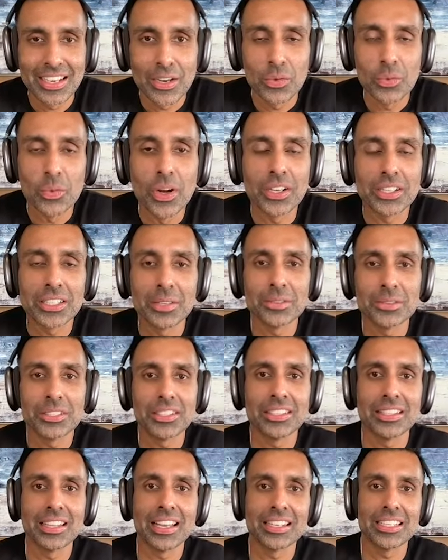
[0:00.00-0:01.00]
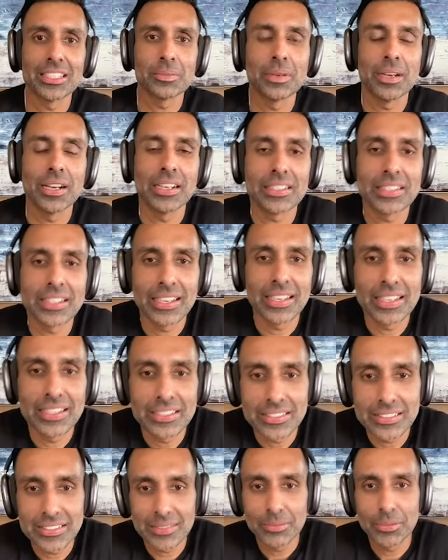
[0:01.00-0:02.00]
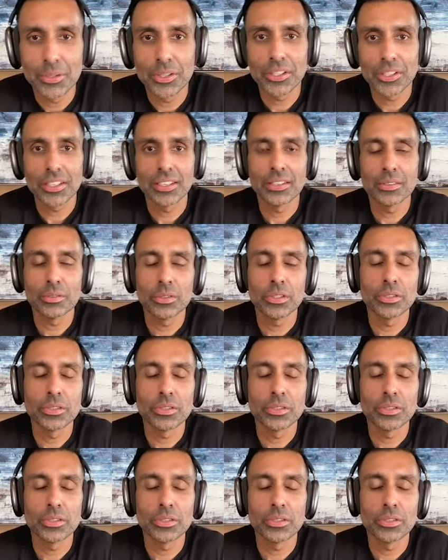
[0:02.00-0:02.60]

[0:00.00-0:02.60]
Welcome to the Align Us podcast, Morgan.